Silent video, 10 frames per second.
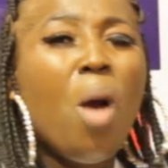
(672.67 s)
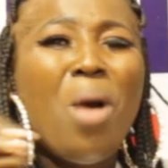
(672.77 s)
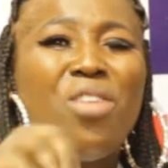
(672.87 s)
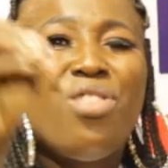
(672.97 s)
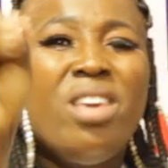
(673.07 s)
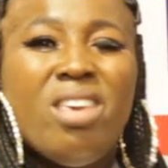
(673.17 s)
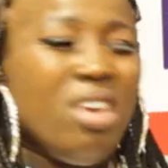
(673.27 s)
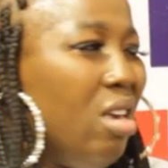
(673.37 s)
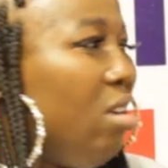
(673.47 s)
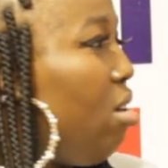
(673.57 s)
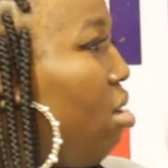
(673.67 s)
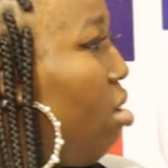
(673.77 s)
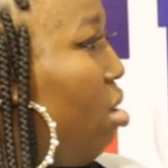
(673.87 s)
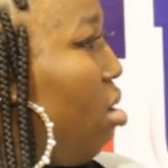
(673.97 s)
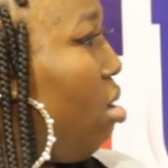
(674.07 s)
more, my genie.
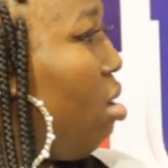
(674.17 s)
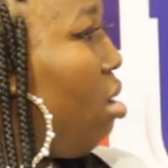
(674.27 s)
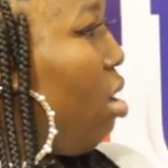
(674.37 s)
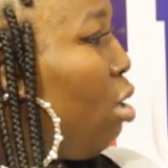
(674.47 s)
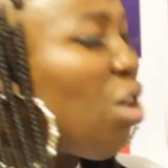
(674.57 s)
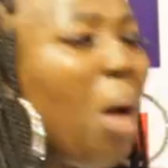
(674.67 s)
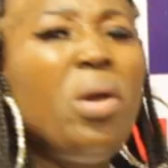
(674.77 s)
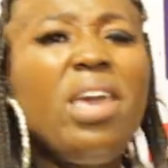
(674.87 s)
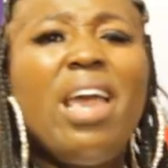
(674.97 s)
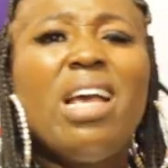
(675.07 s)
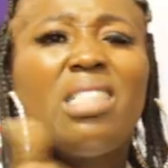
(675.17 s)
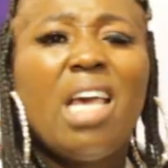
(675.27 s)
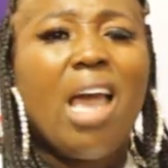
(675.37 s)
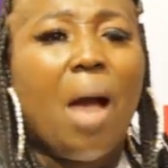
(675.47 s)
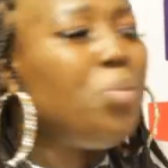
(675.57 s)
So we are, you
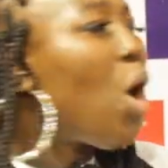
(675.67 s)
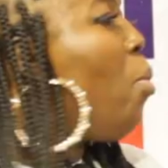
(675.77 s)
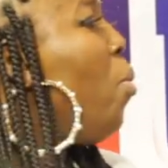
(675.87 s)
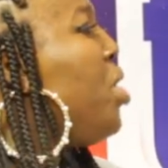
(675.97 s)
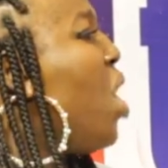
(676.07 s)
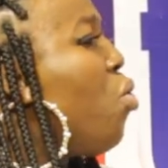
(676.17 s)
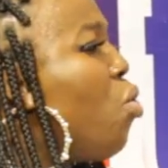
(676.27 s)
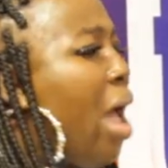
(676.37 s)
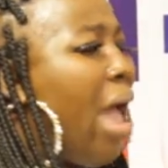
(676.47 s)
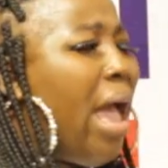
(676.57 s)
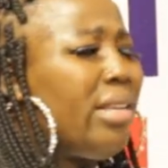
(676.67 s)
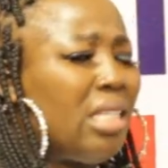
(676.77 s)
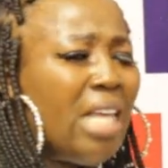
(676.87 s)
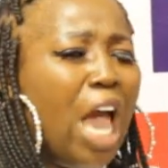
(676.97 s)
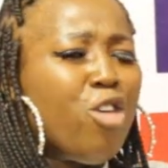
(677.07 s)
say, I'm a mere who a
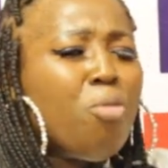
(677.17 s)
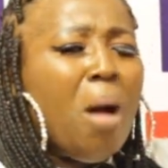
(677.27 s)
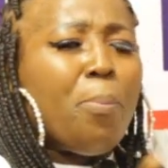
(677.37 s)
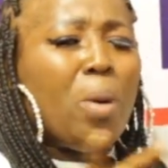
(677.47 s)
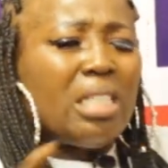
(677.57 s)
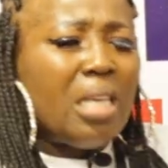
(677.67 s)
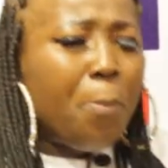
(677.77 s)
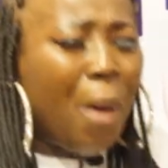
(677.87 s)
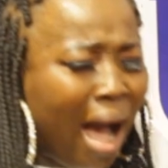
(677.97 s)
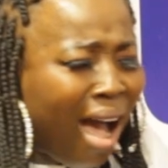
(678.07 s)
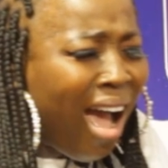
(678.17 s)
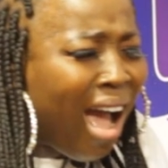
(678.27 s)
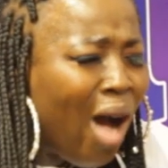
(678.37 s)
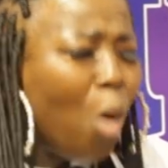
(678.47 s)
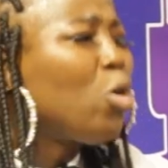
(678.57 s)
chess a dreamer potty
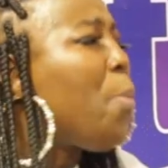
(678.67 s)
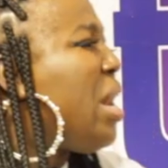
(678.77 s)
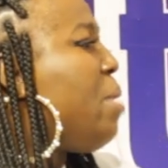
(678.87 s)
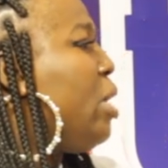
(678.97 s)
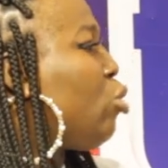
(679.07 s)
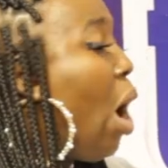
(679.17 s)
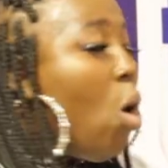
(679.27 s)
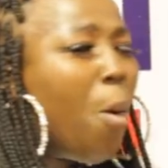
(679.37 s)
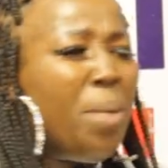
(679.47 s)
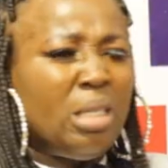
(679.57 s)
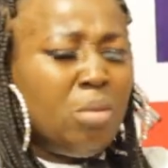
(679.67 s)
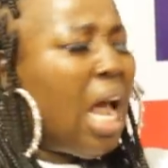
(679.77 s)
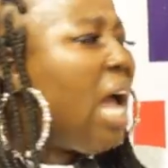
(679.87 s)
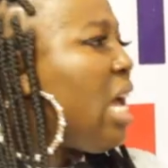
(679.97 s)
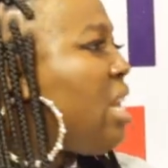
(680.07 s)
pound for Parliament. What makes me
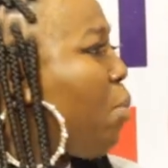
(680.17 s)
a yard